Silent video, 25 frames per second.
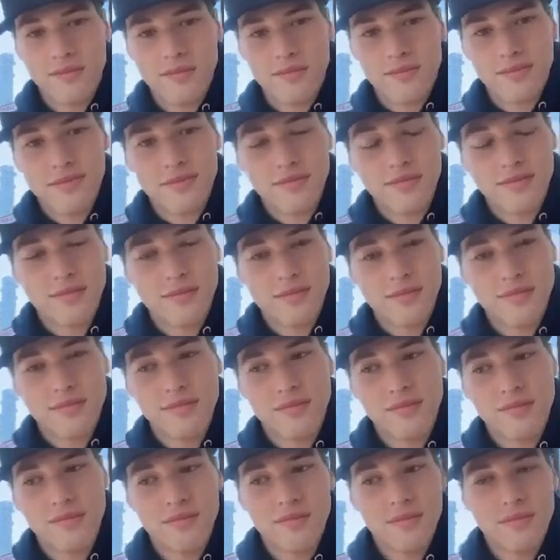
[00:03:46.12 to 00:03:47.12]

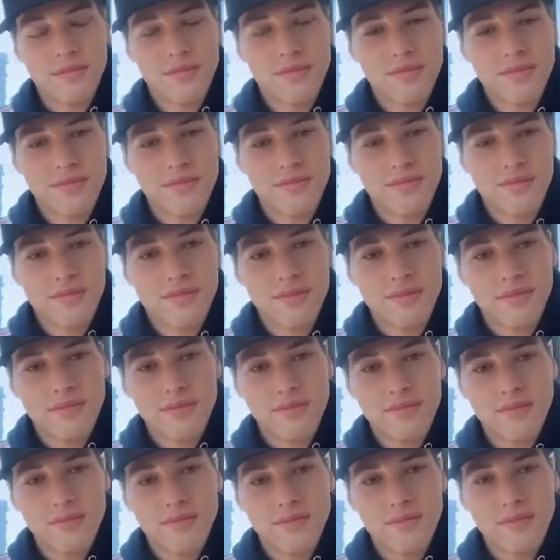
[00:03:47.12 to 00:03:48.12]

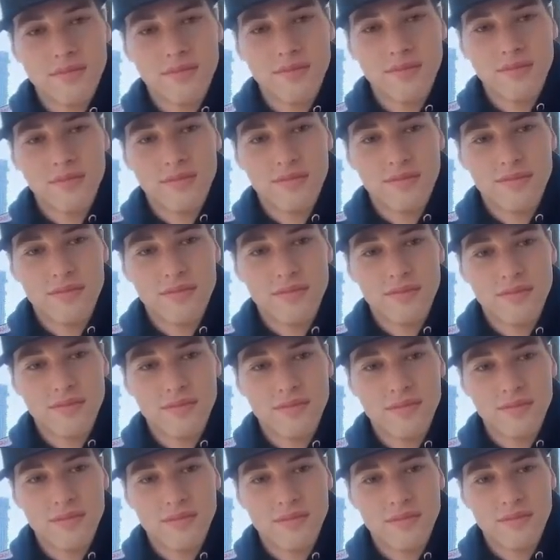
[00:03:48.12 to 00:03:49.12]

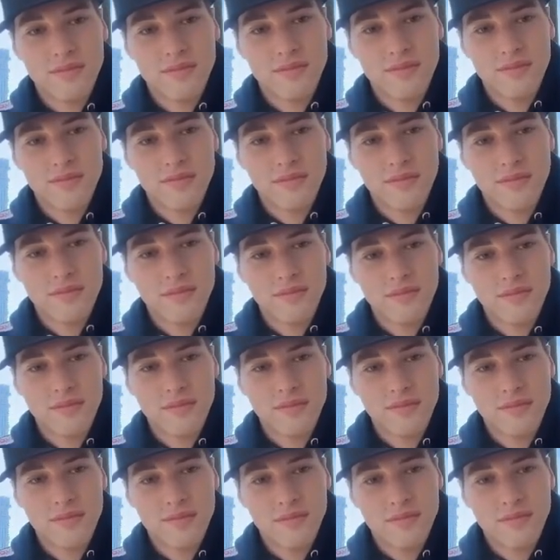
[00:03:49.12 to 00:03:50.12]

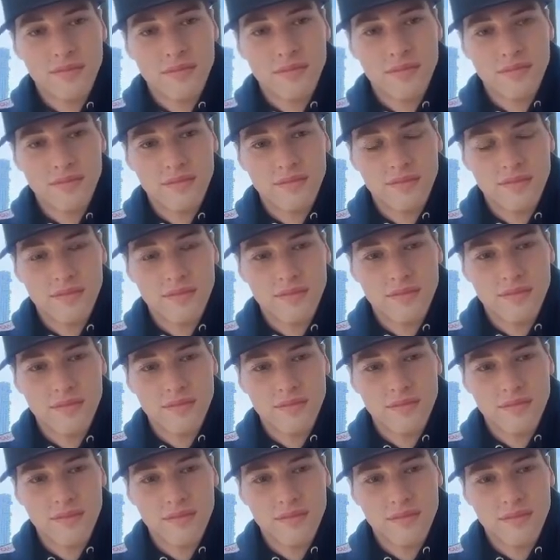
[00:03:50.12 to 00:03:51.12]

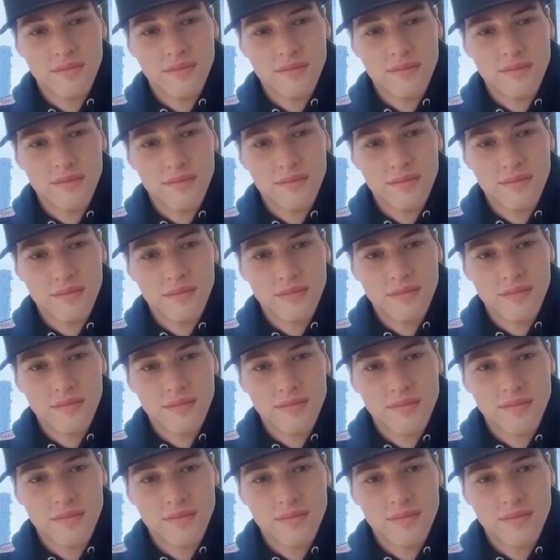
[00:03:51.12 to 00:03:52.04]
[no speech]